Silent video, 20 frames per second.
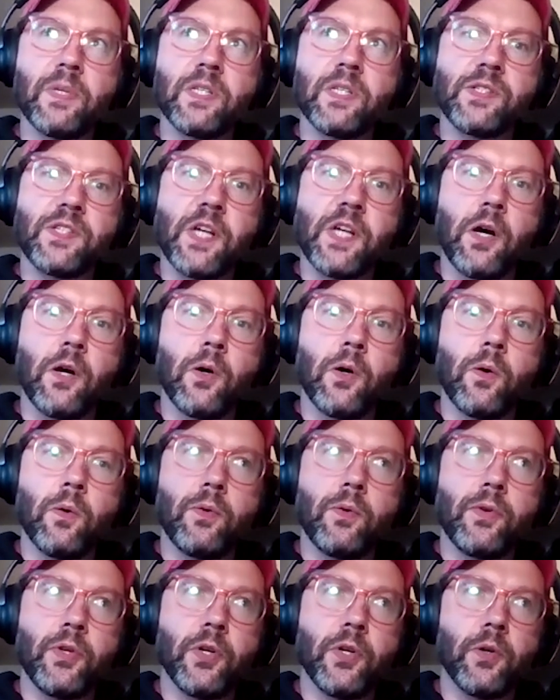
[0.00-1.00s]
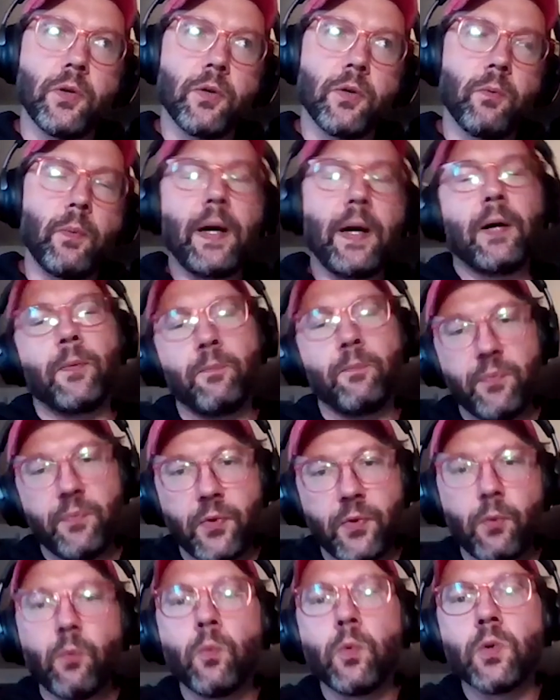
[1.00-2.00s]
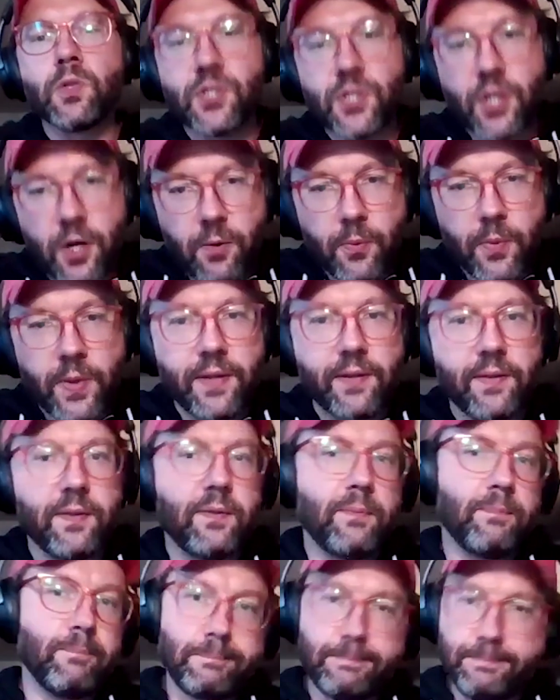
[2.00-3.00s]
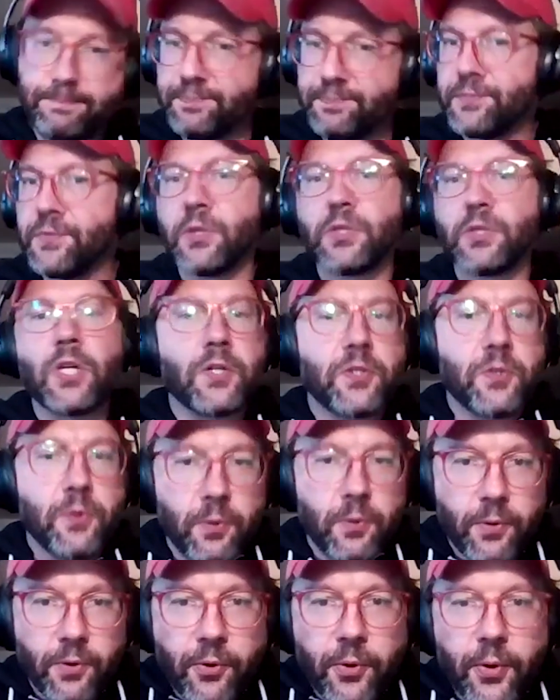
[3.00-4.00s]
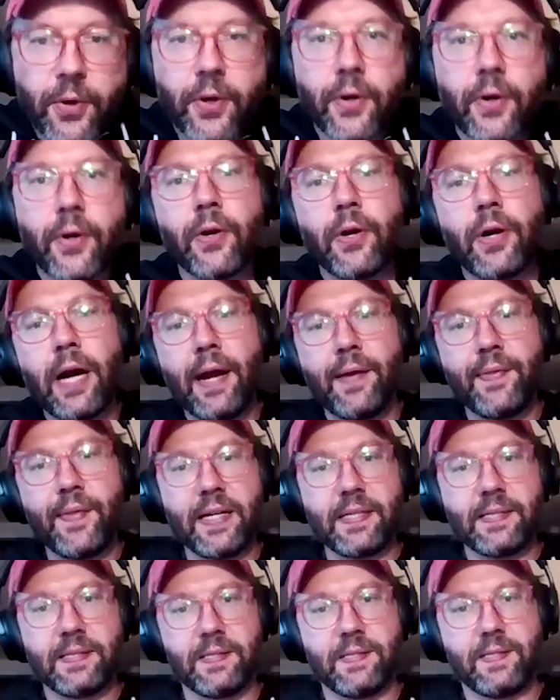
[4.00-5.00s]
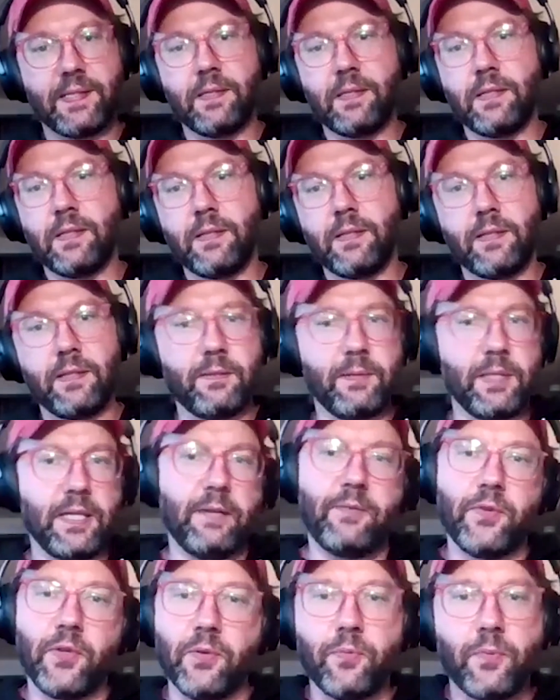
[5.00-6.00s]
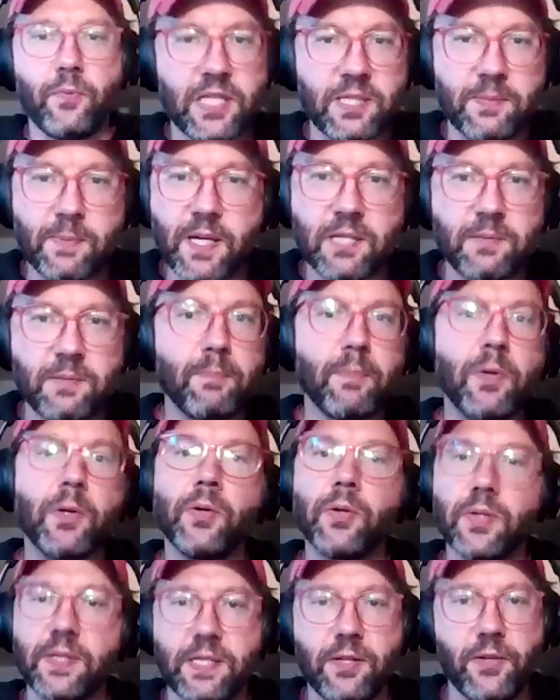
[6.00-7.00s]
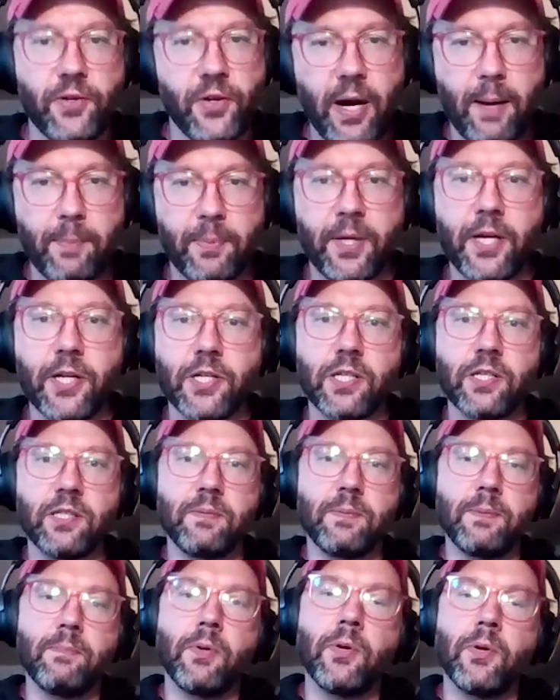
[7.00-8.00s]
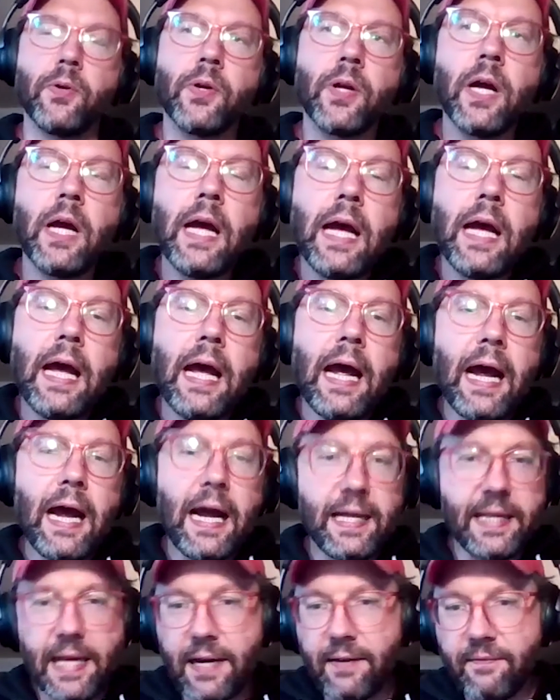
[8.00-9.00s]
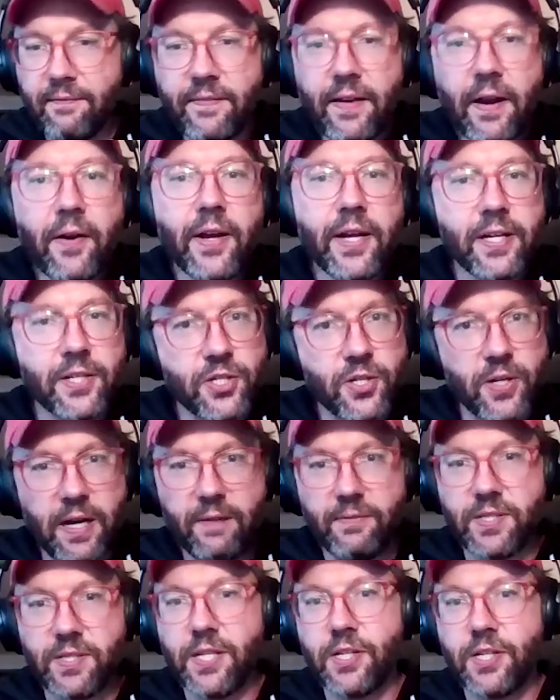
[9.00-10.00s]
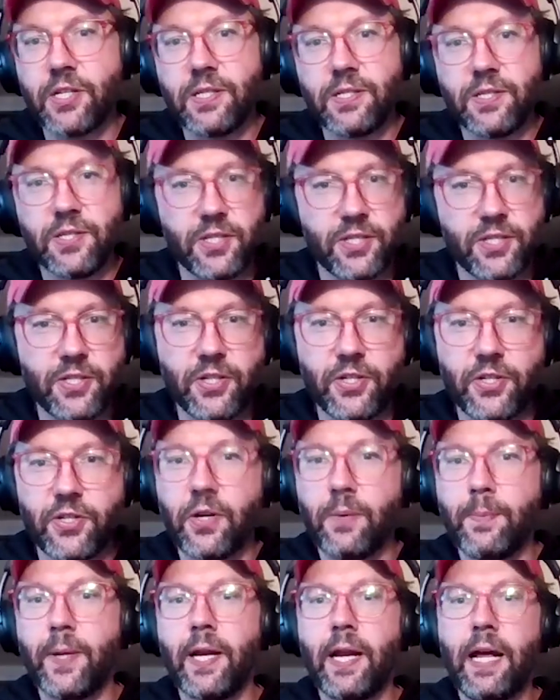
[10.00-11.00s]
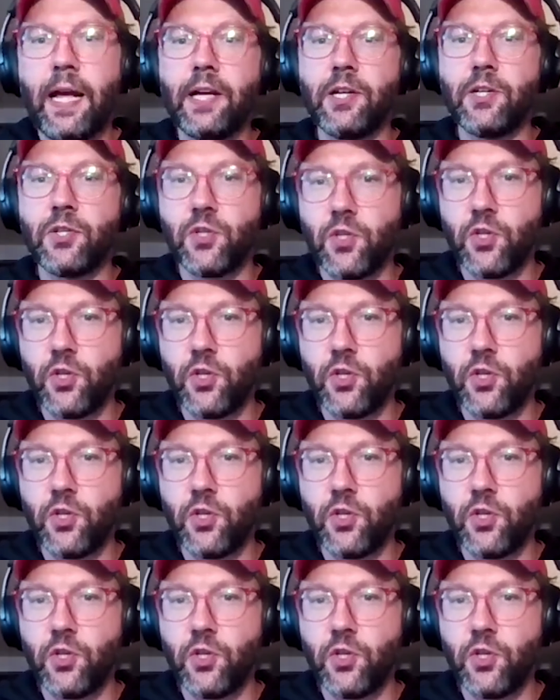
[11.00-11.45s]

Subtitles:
So we'll start with, you'll talk to a recruiter, and that's if your resume has been pulled, or your application has been pulled. And that a very initial conversation is just to determine, hey,